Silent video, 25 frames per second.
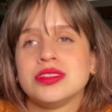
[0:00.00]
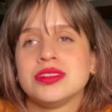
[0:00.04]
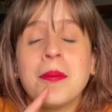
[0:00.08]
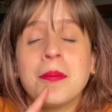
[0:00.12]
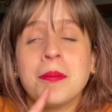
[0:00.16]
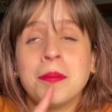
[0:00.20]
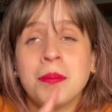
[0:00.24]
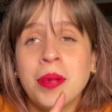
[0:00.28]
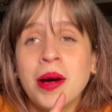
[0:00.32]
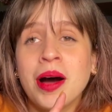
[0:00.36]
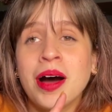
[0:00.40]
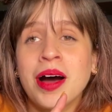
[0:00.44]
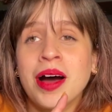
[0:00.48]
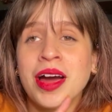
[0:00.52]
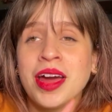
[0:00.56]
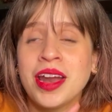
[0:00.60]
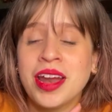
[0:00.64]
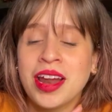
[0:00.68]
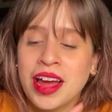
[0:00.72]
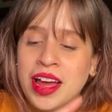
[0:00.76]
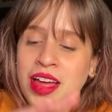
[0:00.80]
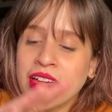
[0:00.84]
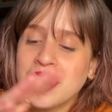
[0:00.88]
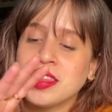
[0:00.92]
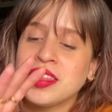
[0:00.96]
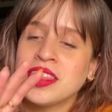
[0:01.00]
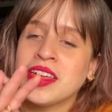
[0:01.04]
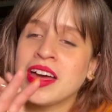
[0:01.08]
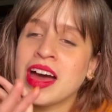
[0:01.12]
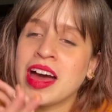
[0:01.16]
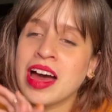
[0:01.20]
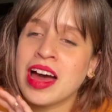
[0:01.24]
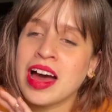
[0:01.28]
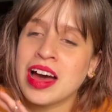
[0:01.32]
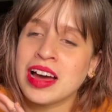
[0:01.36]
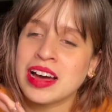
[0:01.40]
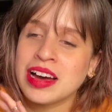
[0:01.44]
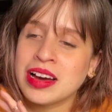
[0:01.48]
But the
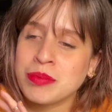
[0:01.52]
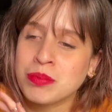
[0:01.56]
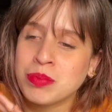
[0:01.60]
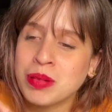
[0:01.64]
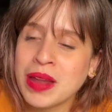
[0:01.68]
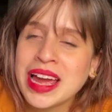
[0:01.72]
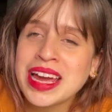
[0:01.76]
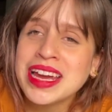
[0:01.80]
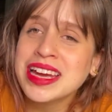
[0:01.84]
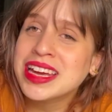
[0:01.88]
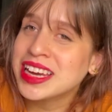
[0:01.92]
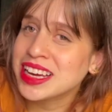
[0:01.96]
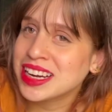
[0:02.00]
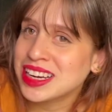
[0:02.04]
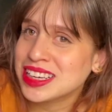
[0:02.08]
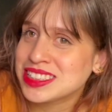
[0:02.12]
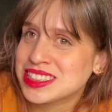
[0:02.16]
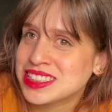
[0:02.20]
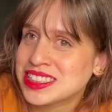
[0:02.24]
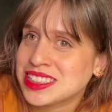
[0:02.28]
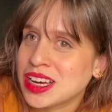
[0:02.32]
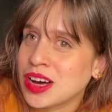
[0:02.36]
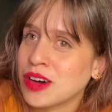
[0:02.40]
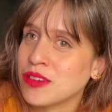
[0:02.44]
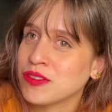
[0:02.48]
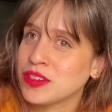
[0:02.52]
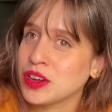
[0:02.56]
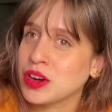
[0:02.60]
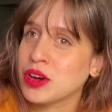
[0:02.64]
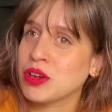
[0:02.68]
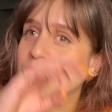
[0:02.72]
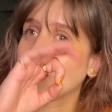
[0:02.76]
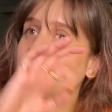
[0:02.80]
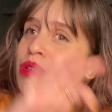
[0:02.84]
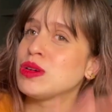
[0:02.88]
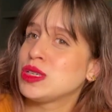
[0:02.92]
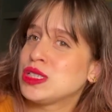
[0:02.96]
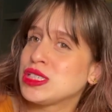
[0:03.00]
blanket itself, the
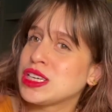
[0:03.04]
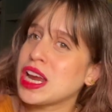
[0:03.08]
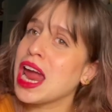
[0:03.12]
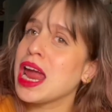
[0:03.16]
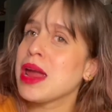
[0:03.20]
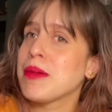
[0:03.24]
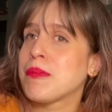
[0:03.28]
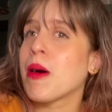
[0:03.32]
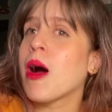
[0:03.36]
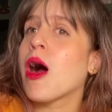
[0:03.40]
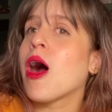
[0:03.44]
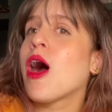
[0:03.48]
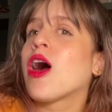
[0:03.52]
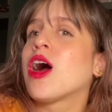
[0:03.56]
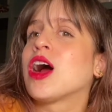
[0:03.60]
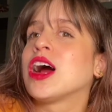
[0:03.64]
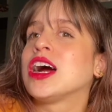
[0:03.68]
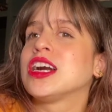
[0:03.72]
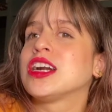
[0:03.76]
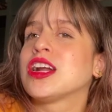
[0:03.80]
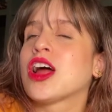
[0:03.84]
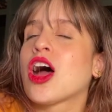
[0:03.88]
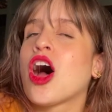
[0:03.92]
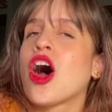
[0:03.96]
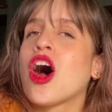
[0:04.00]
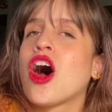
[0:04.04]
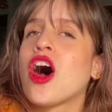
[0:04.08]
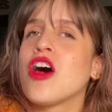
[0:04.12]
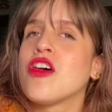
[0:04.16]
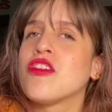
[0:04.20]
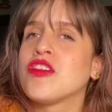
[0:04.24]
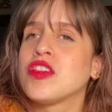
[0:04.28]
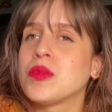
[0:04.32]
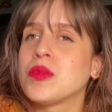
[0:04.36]
crochet part of the